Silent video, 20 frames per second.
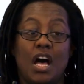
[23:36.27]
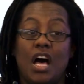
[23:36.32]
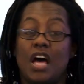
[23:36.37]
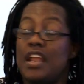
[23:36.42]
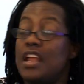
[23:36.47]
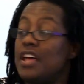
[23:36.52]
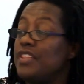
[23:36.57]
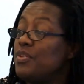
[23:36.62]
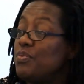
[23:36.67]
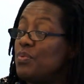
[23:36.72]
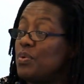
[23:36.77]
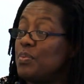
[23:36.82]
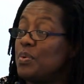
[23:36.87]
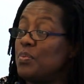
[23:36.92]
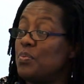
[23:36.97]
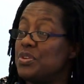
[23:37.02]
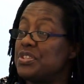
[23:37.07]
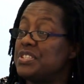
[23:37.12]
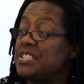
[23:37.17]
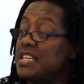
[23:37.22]
Another
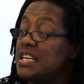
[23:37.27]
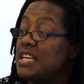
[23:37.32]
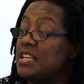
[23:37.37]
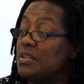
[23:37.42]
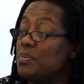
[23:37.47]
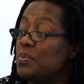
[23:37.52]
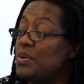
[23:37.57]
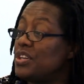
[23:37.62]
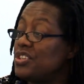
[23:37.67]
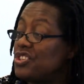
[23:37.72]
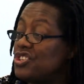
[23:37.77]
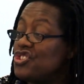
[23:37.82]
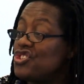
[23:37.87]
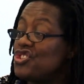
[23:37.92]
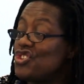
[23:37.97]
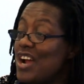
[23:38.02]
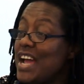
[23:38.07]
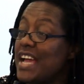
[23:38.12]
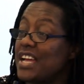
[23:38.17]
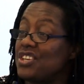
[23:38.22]
woman wants to hear the word
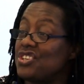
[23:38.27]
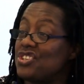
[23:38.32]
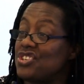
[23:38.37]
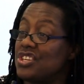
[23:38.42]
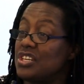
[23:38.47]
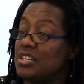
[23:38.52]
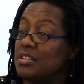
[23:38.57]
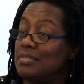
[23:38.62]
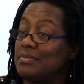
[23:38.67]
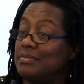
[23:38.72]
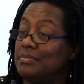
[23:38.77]
contraction.